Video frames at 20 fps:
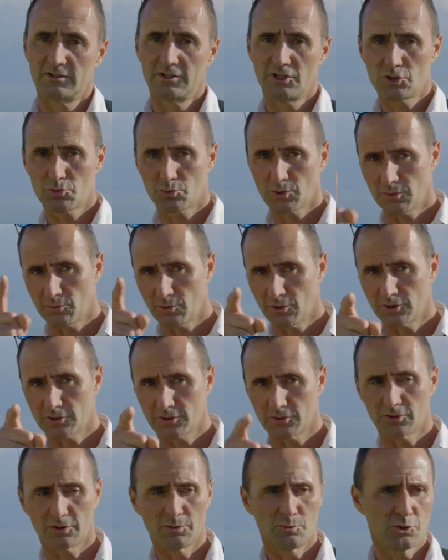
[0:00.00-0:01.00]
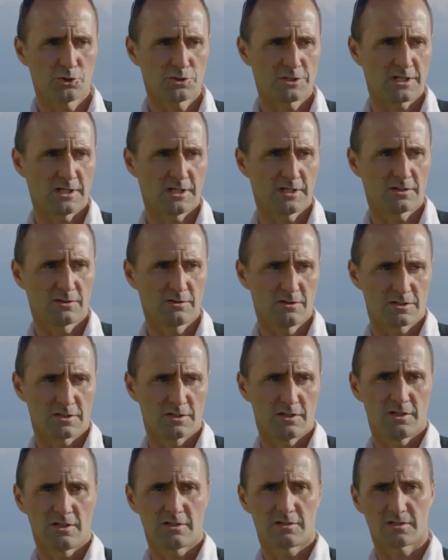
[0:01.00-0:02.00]
This rework, the moon cycles
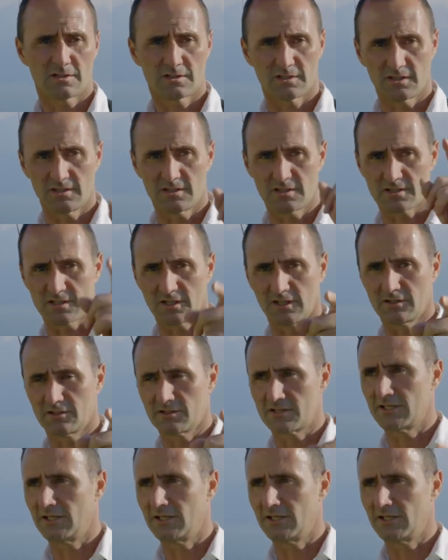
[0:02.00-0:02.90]
a lot inside the